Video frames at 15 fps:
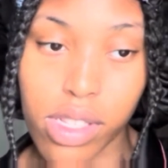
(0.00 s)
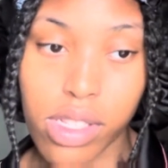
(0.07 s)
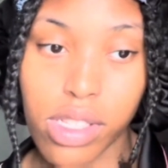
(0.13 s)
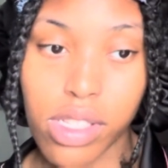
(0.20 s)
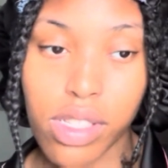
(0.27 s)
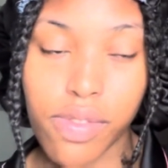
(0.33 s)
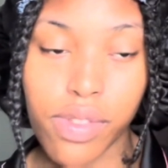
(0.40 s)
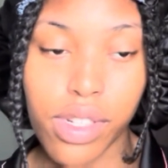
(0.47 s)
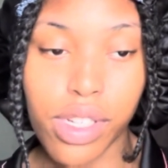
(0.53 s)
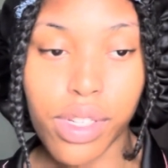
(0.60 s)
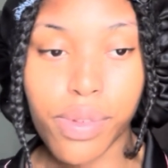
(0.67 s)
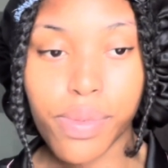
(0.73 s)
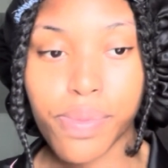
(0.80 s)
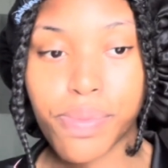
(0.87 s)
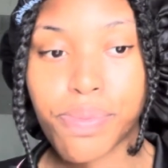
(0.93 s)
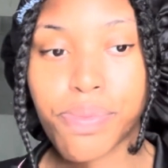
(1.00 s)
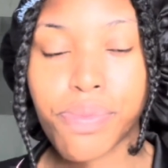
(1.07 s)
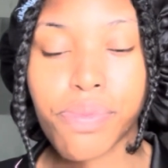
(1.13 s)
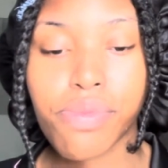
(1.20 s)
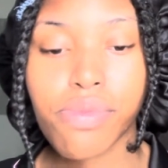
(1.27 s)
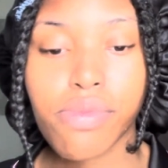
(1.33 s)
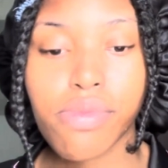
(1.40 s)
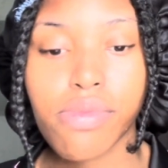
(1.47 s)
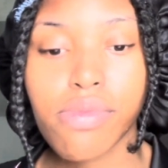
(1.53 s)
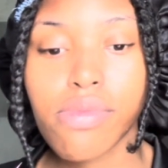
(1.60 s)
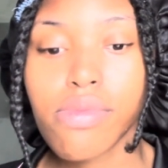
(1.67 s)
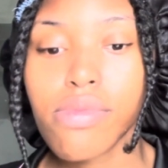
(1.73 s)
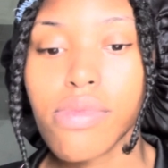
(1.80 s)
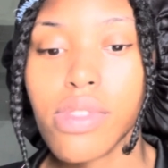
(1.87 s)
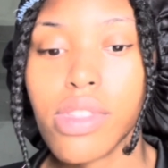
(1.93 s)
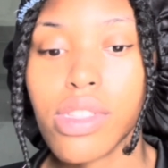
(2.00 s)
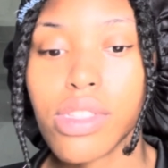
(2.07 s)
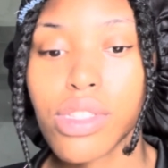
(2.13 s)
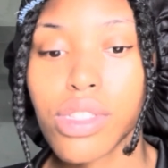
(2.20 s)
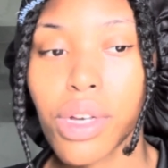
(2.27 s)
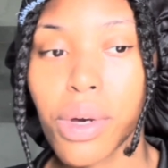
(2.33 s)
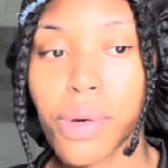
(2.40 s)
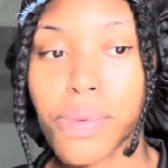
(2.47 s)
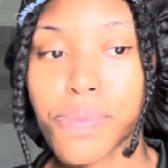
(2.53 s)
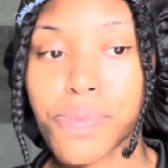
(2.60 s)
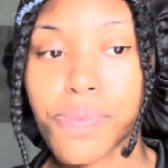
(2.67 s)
is for you. So